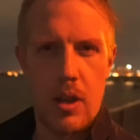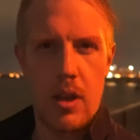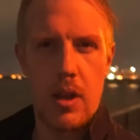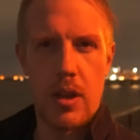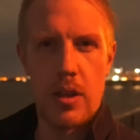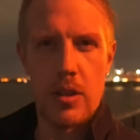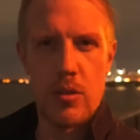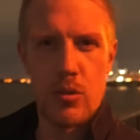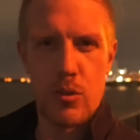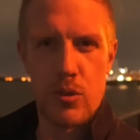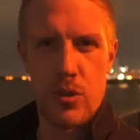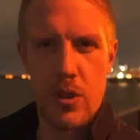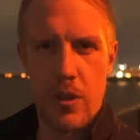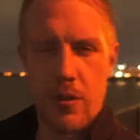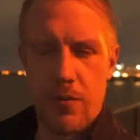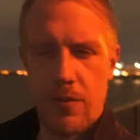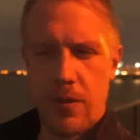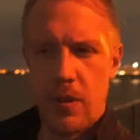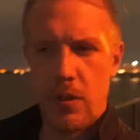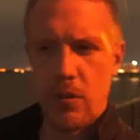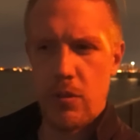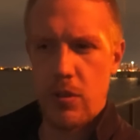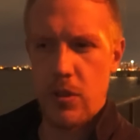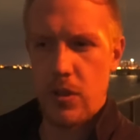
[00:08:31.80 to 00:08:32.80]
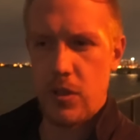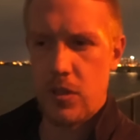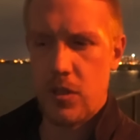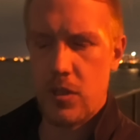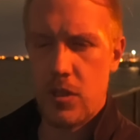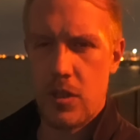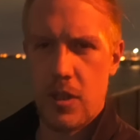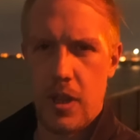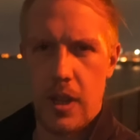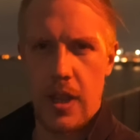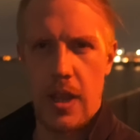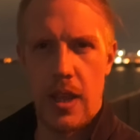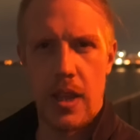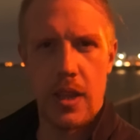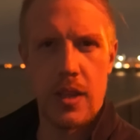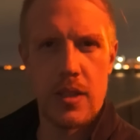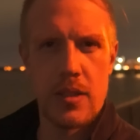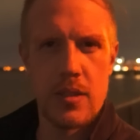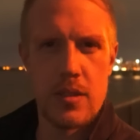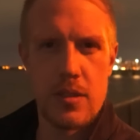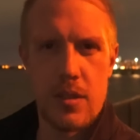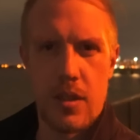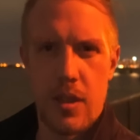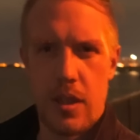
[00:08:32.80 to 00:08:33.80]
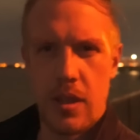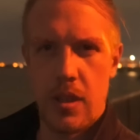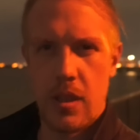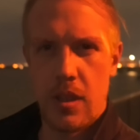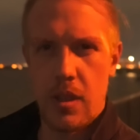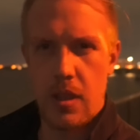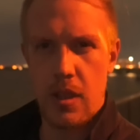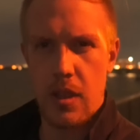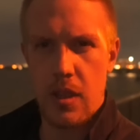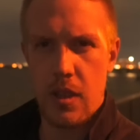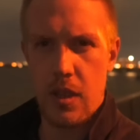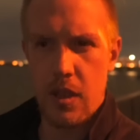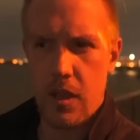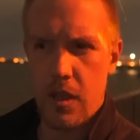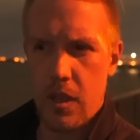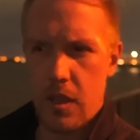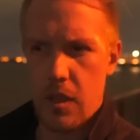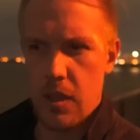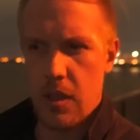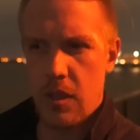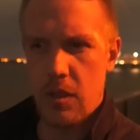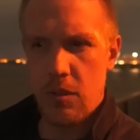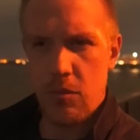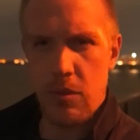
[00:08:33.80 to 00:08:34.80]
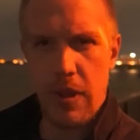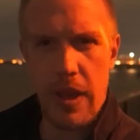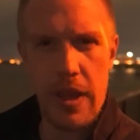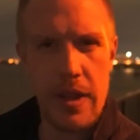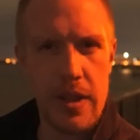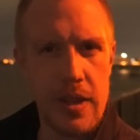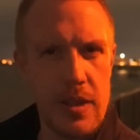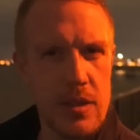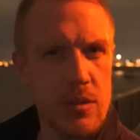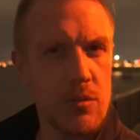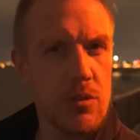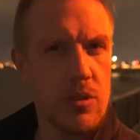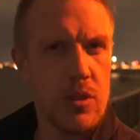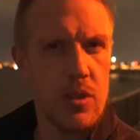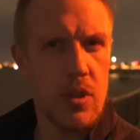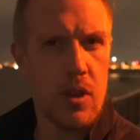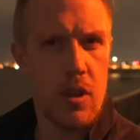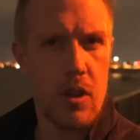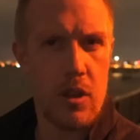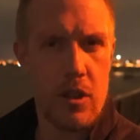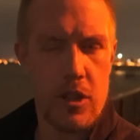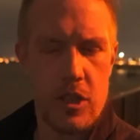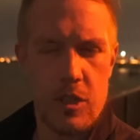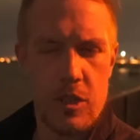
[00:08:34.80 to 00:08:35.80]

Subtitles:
eye autofocus and we're heading into a darker